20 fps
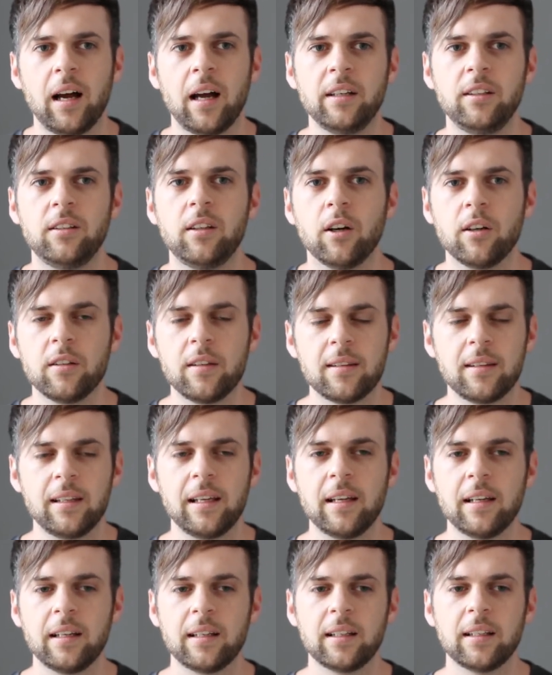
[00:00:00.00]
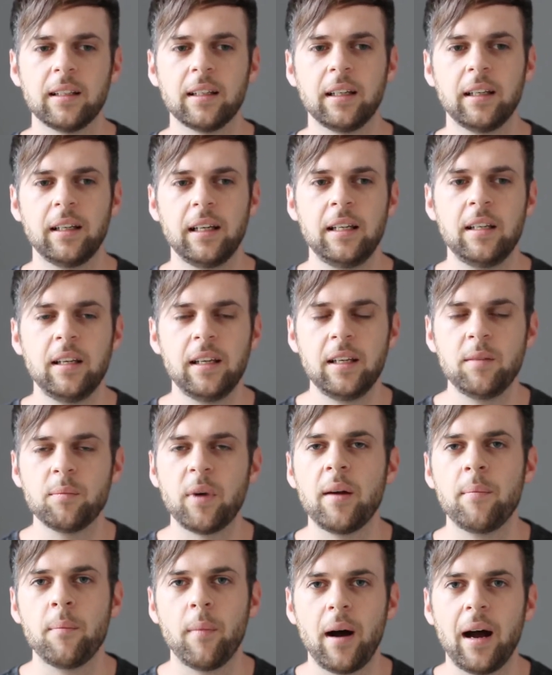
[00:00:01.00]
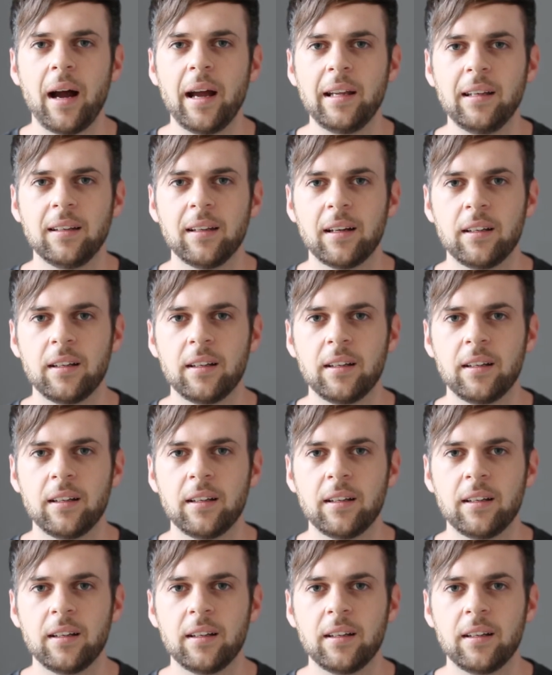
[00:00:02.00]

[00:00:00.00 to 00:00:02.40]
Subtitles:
I don't think, in my mind,